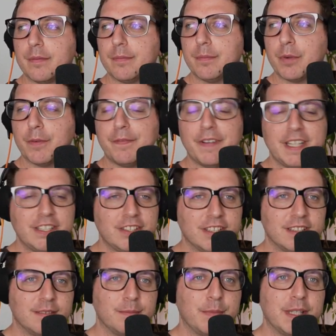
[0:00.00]

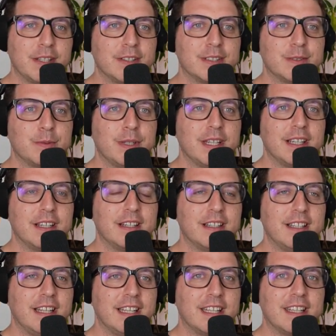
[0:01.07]
profession because we are
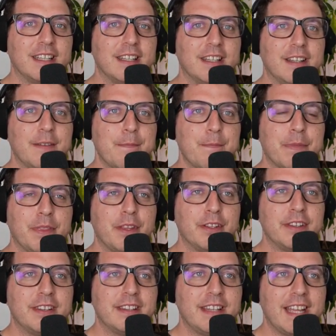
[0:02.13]
like
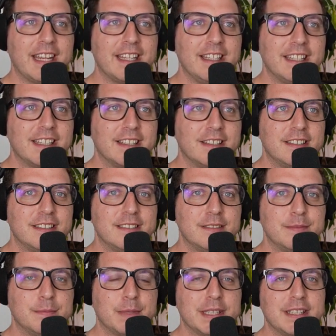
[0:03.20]
not technical
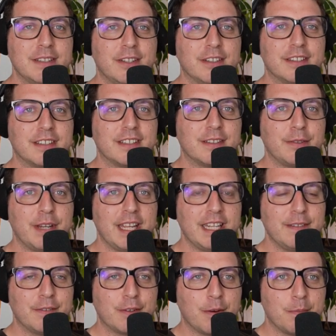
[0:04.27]
but not
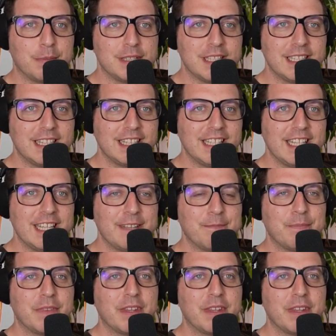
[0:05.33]
creative completely.